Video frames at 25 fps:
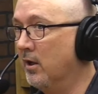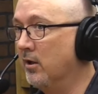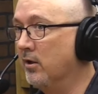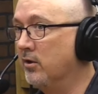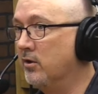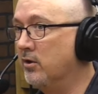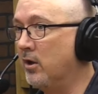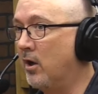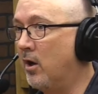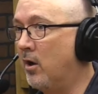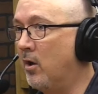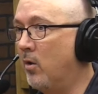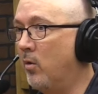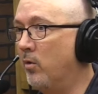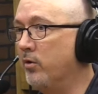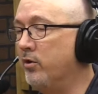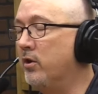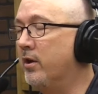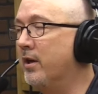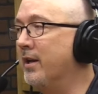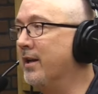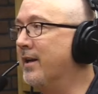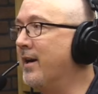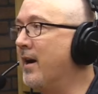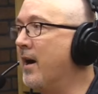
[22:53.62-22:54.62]
So
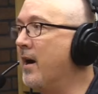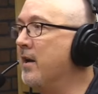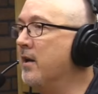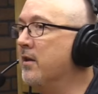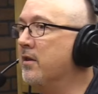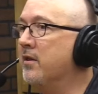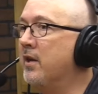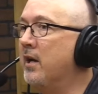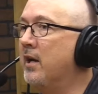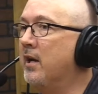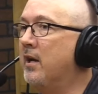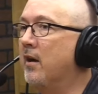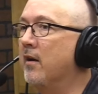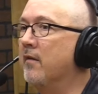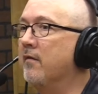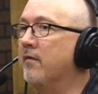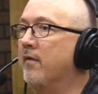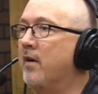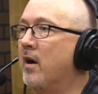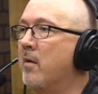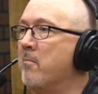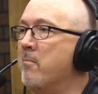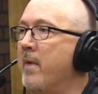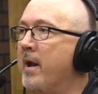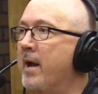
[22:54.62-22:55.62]
you can mm. kind of think of
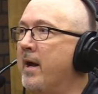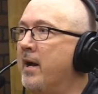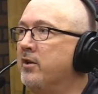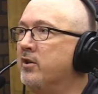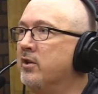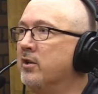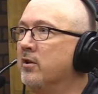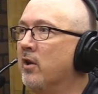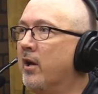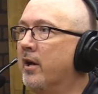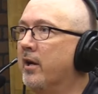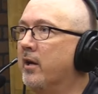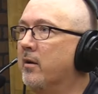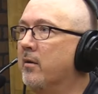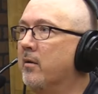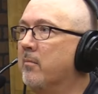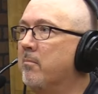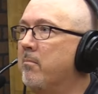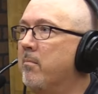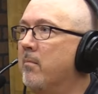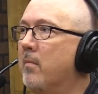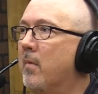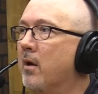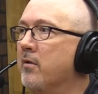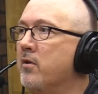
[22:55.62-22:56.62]
imagine like
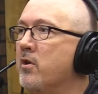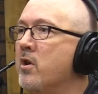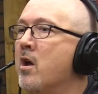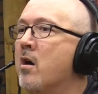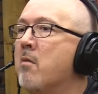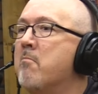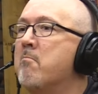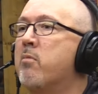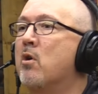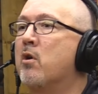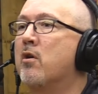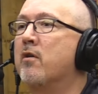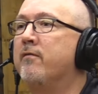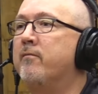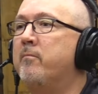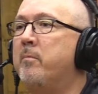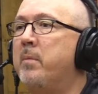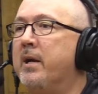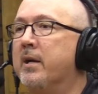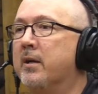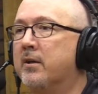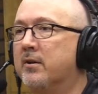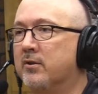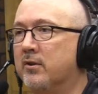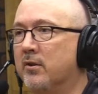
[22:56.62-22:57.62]
a number of
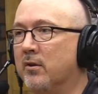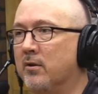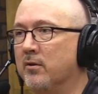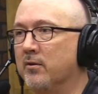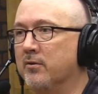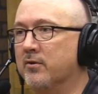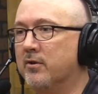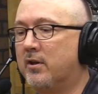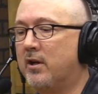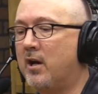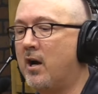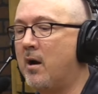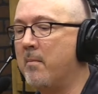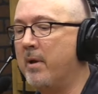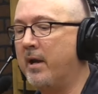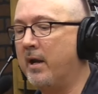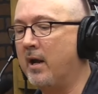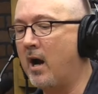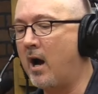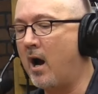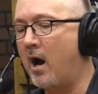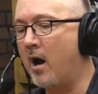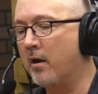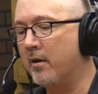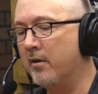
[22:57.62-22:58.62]
pixels coming
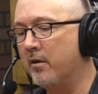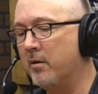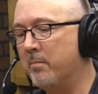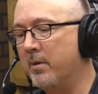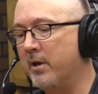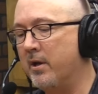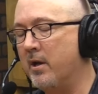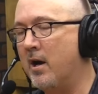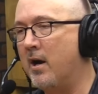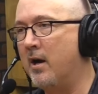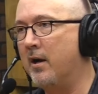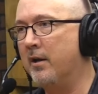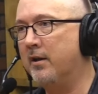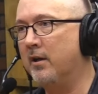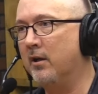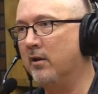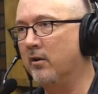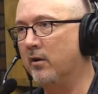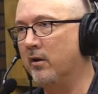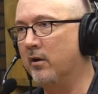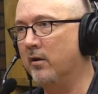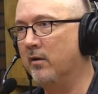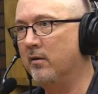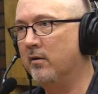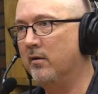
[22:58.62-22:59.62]
out of the
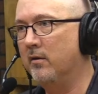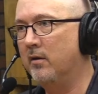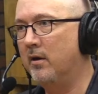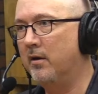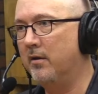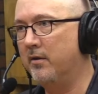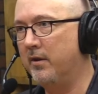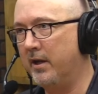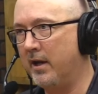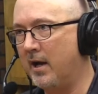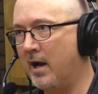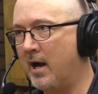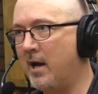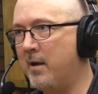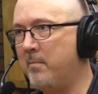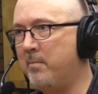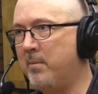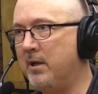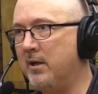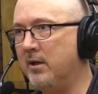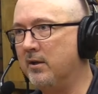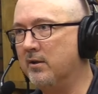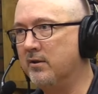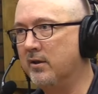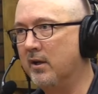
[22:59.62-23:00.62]
binocular, the
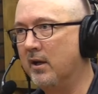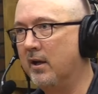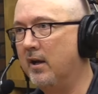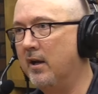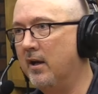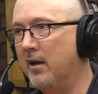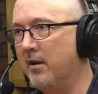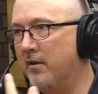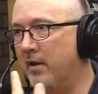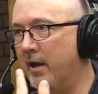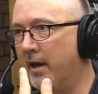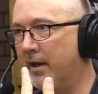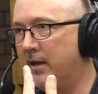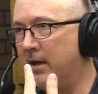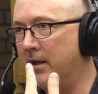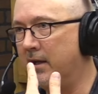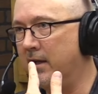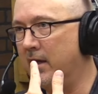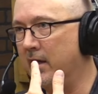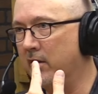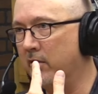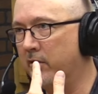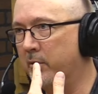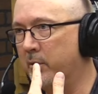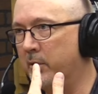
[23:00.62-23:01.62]
eyepiece that can
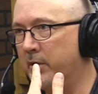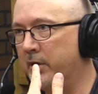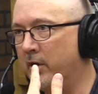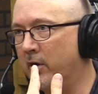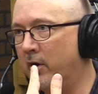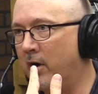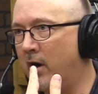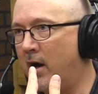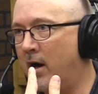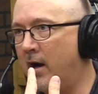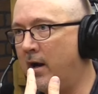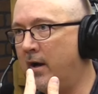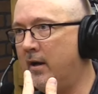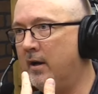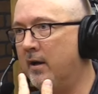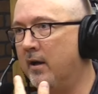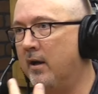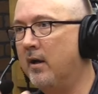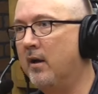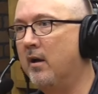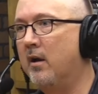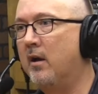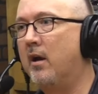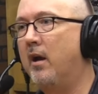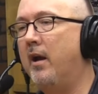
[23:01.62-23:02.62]
get through your eye.
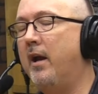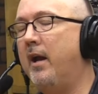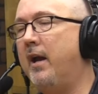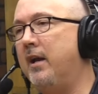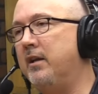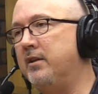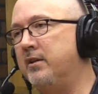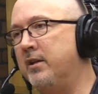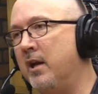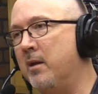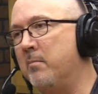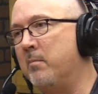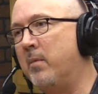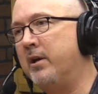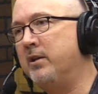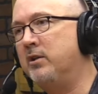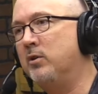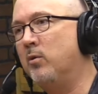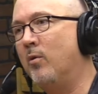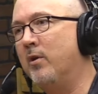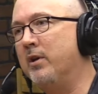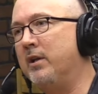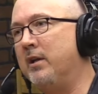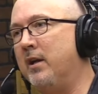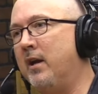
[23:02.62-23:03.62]
A 10 by
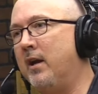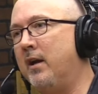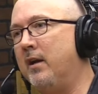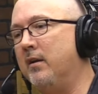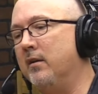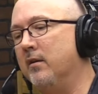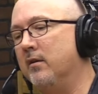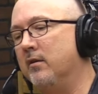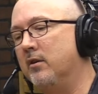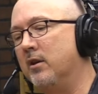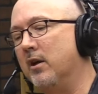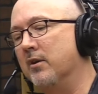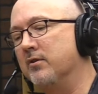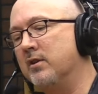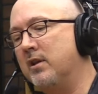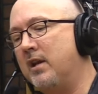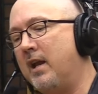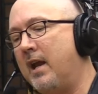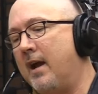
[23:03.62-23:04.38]
28 doesn't